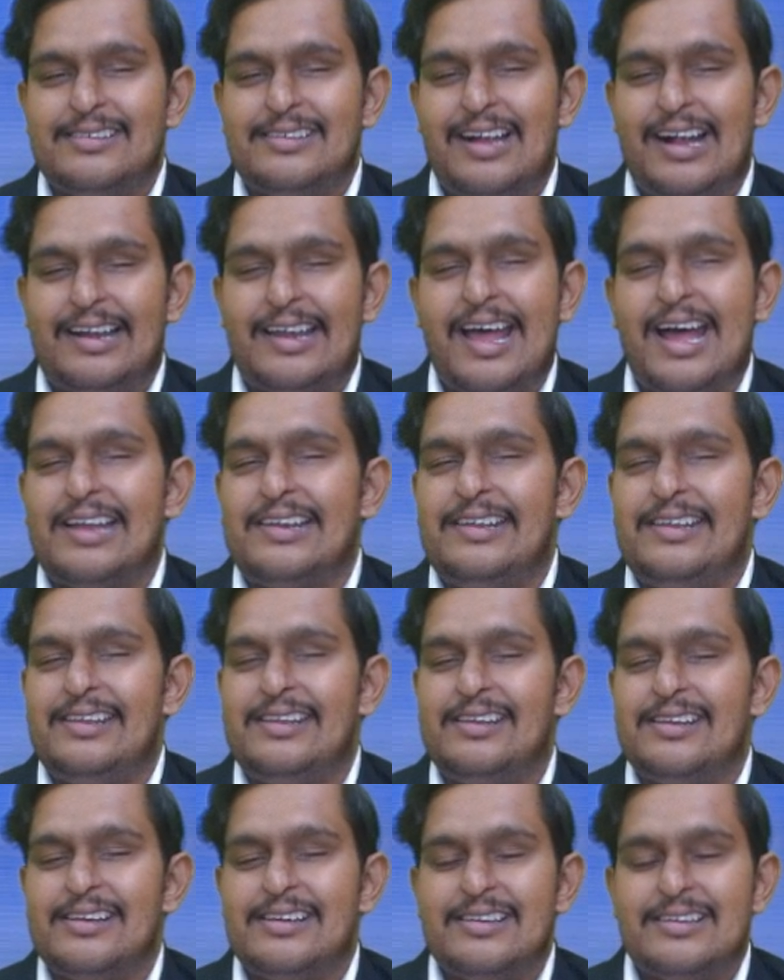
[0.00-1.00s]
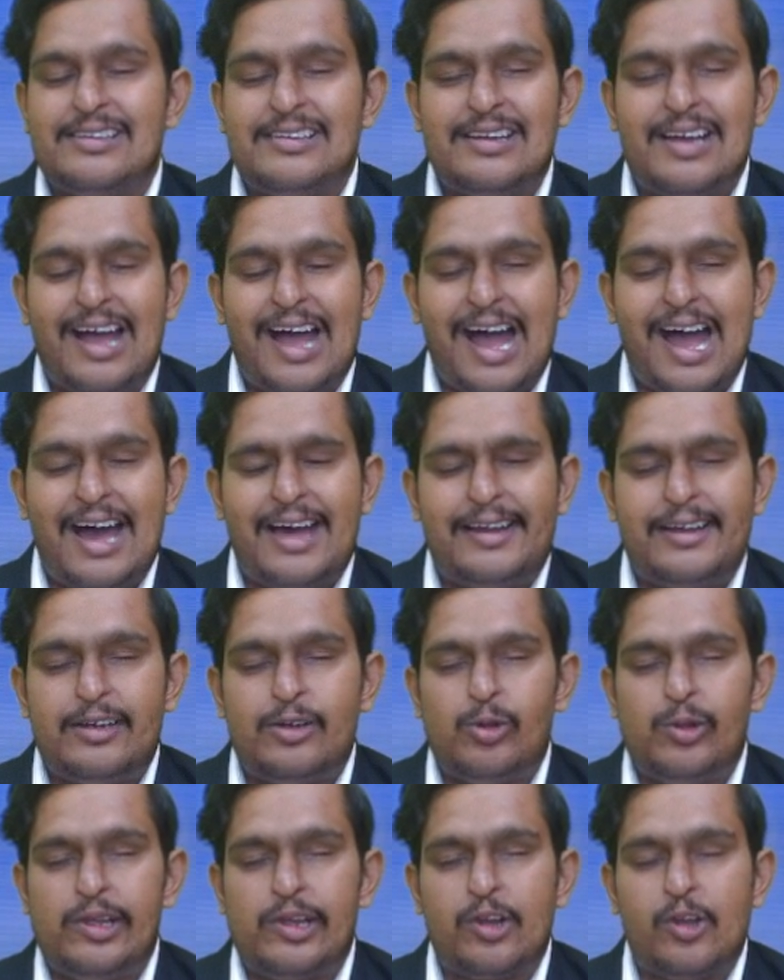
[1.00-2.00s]
Adani are
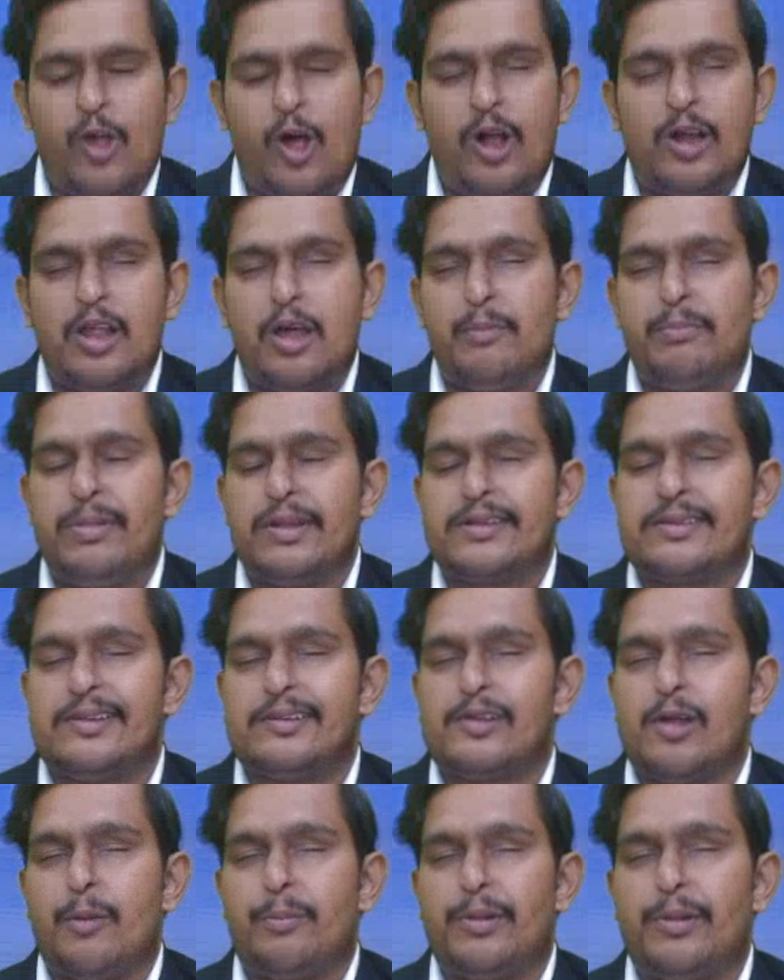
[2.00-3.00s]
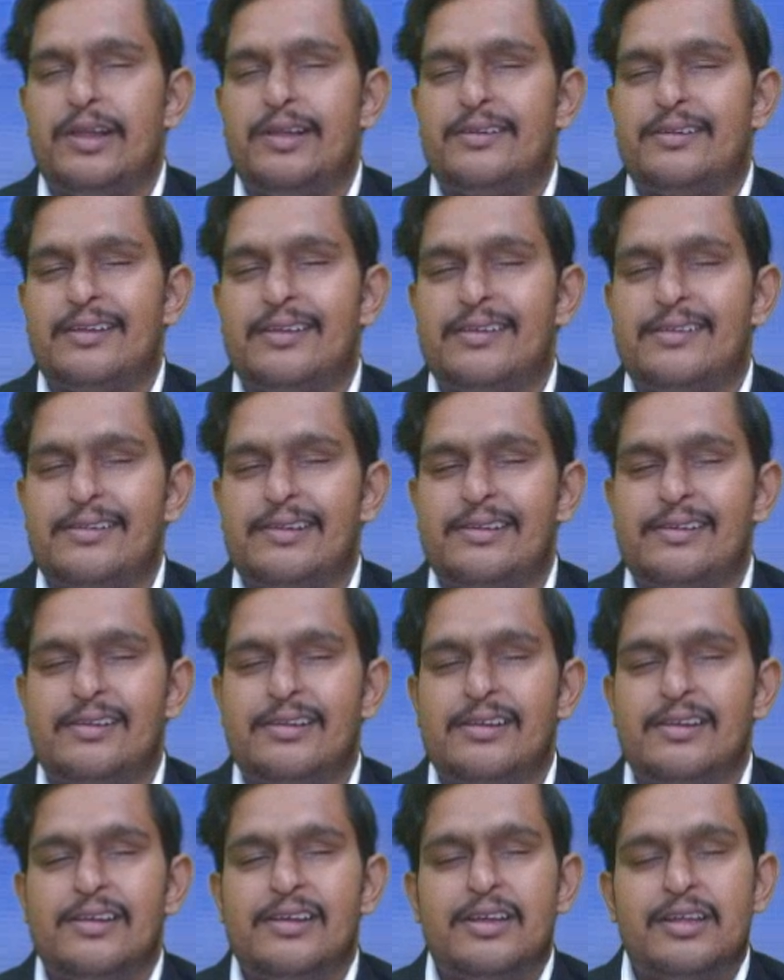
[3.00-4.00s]
doing lot of business operations in
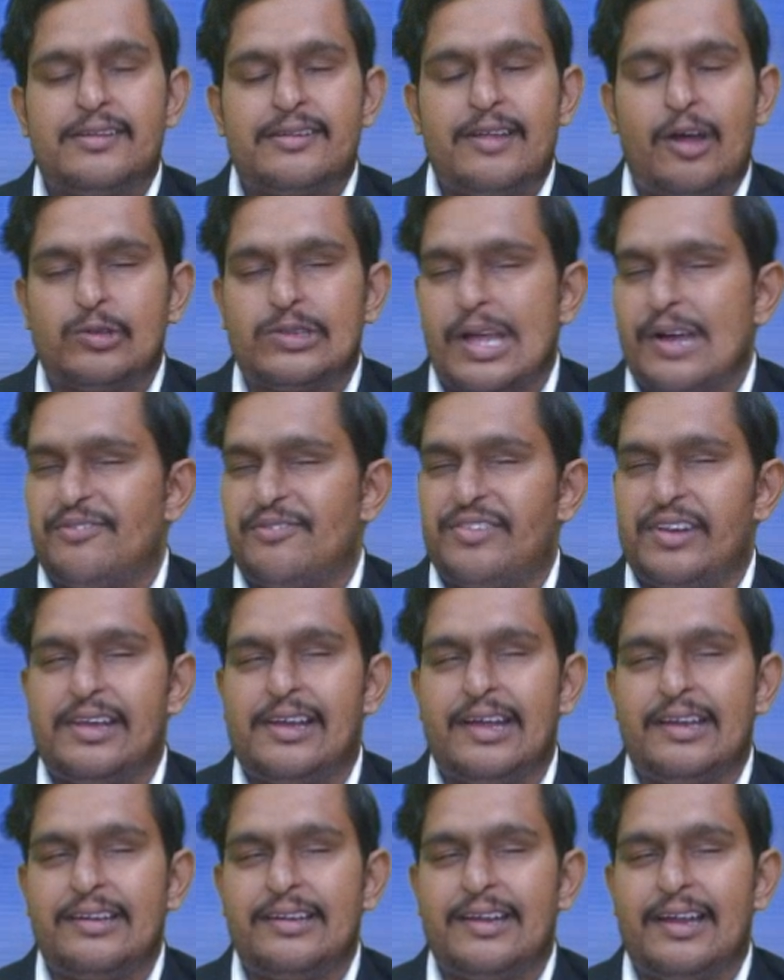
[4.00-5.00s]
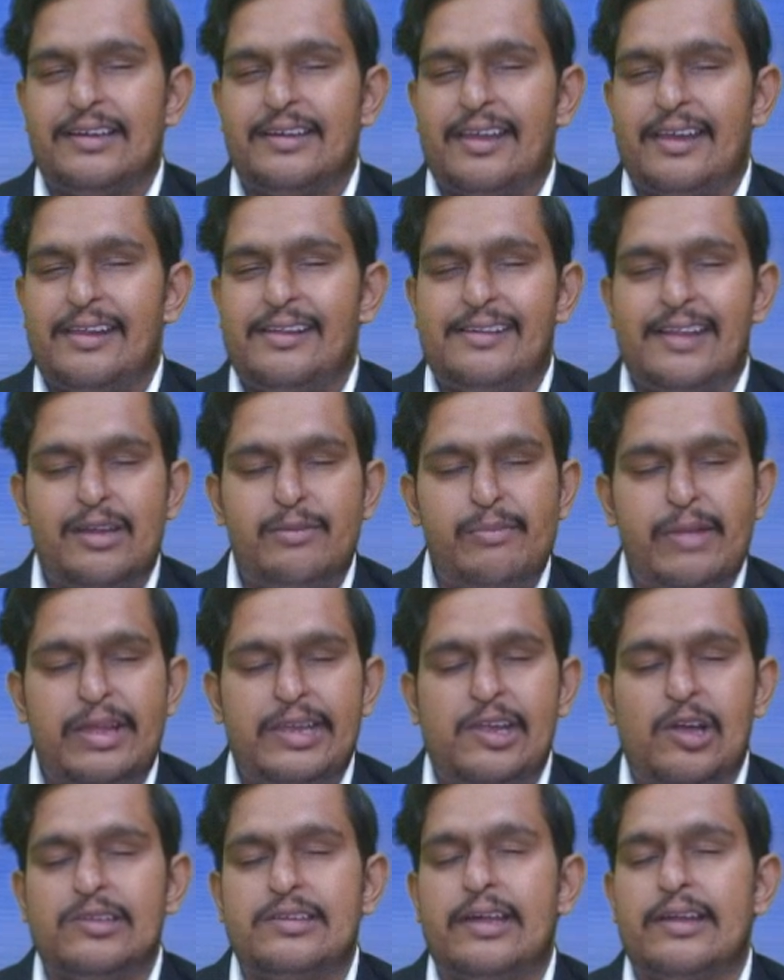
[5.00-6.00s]
South African countries and many
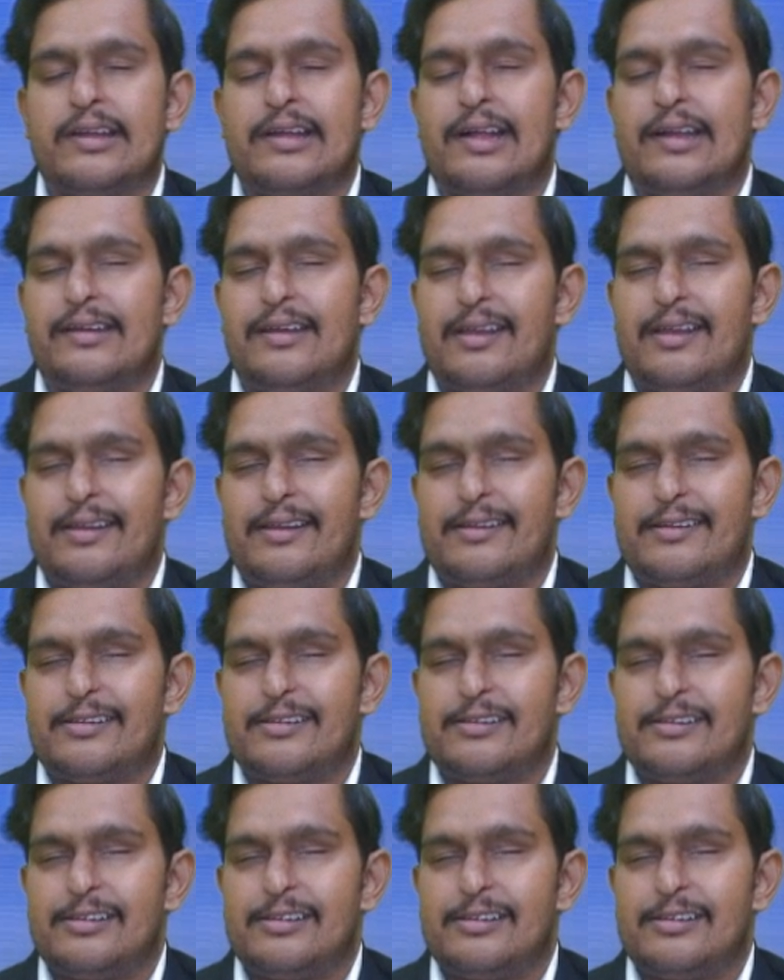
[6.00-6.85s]
other countries.